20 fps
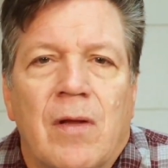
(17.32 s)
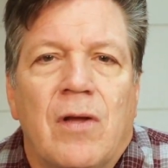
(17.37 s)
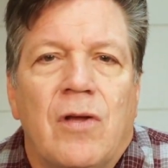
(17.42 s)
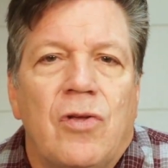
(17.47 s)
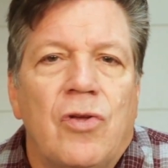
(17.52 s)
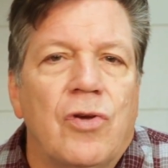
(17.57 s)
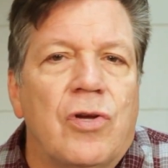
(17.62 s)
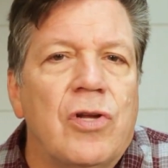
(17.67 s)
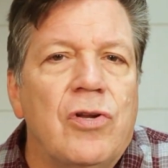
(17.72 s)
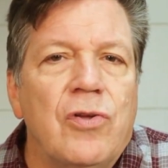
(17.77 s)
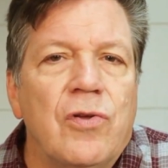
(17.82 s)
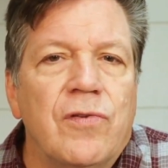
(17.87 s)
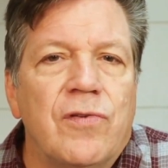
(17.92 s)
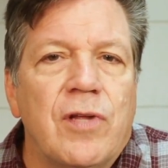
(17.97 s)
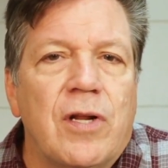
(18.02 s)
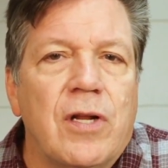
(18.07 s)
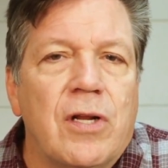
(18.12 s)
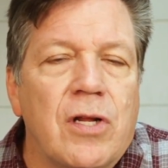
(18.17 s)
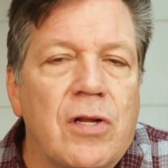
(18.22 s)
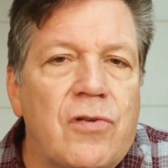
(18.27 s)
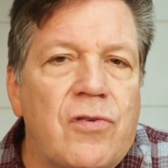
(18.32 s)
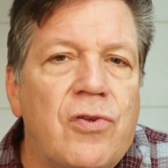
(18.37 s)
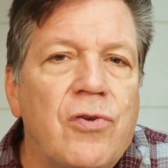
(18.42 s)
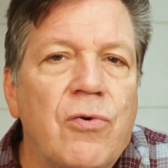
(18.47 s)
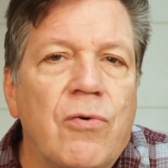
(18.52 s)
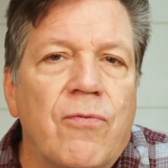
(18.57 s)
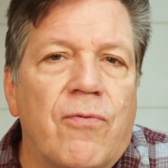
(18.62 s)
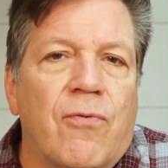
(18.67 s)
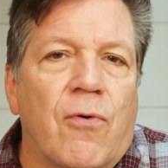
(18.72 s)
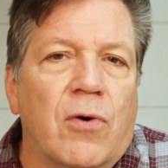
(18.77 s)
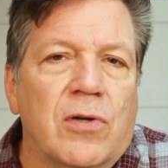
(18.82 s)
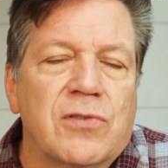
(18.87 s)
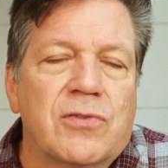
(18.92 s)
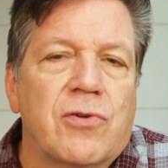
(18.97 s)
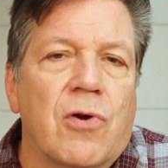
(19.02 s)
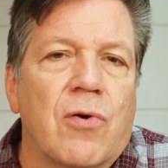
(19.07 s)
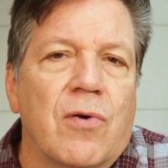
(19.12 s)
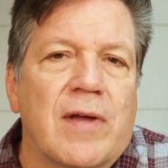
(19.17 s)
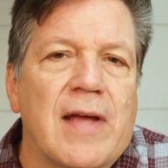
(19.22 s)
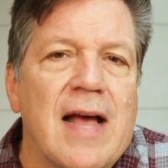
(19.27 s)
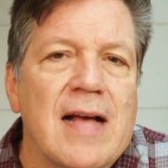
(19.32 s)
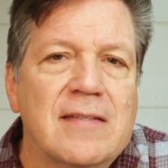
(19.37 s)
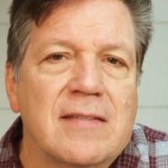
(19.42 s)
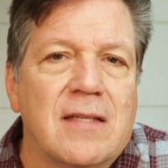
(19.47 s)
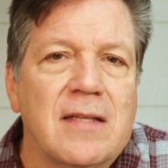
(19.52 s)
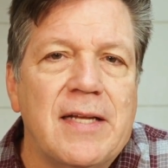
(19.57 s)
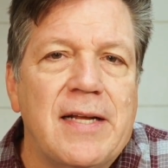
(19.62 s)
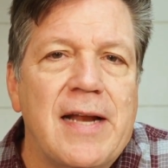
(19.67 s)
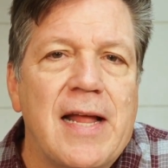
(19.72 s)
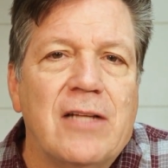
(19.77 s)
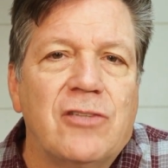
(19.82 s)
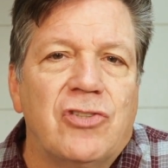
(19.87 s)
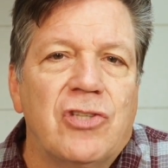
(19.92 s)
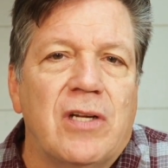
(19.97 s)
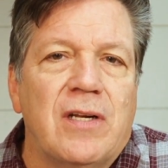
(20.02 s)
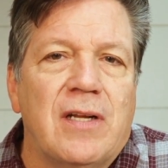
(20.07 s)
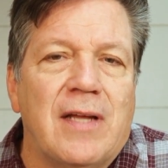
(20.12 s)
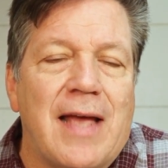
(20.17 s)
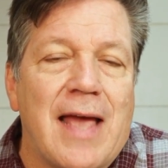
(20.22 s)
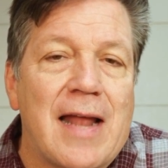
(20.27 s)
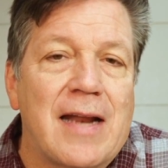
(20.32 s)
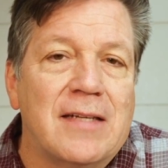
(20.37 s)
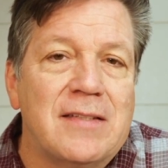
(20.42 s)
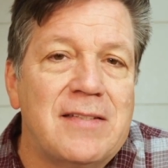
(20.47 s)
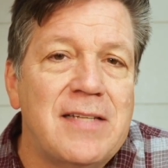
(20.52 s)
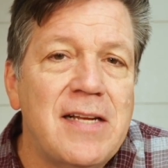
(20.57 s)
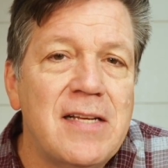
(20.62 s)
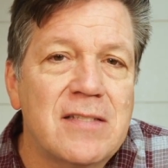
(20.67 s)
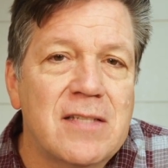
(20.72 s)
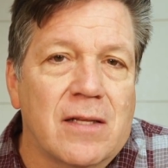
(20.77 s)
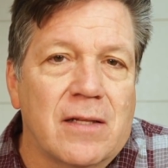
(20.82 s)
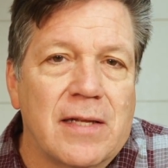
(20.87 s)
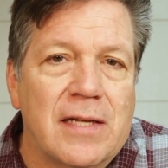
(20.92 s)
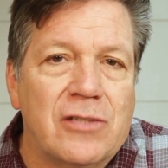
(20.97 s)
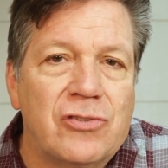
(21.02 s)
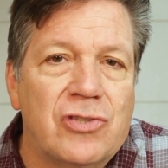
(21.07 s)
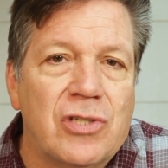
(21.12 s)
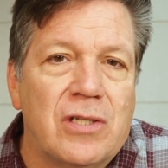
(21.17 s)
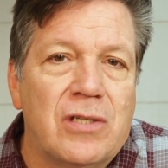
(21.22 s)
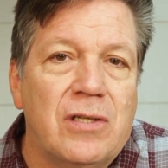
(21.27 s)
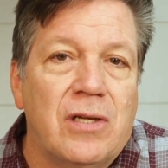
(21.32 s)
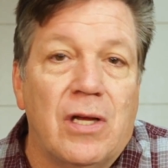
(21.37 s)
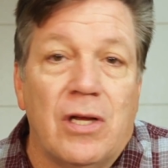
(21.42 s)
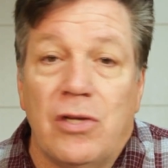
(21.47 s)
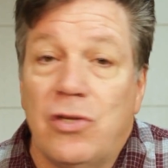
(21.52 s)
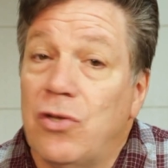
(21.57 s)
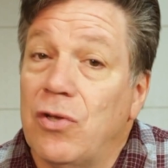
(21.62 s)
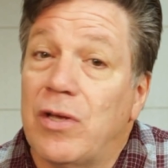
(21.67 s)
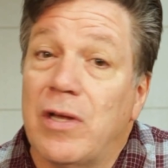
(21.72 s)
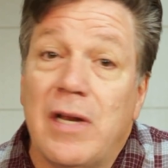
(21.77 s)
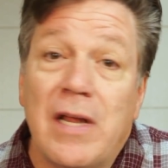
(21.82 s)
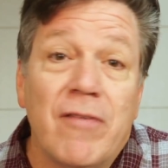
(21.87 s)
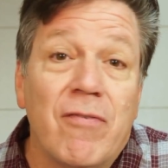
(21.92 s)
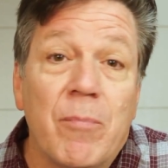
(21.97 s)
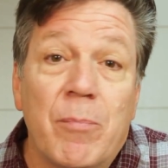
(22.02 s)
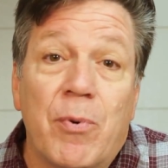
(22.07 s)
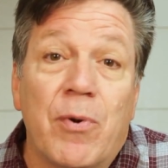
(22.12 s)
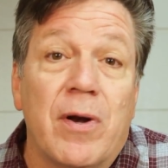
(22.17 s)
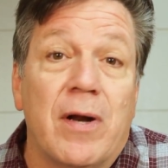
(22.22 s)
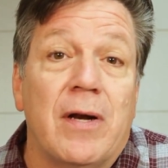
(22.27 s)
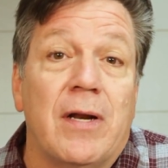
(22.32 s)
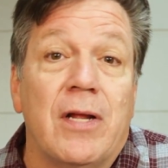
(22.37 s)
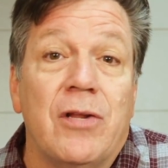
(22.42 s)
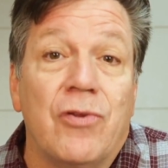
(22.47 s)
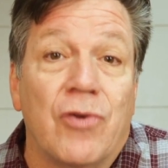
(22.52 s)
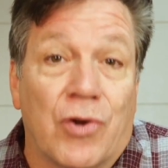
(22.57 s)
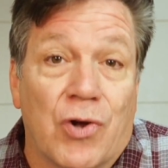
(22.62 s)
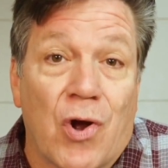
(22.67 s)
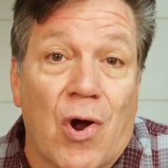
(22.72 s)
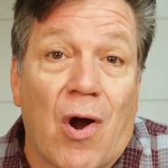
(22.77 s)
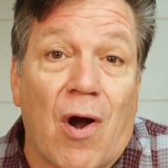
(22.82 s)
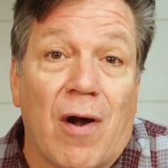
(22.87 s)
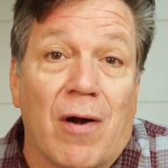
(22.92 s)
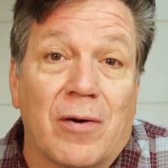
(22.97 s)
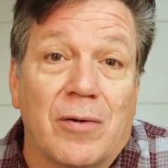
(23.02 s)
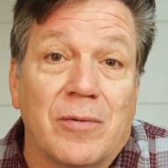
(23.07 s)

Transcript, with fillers: You can use it in a two and four stroke gasoline engine and a diesel engine. You can even put it in your car.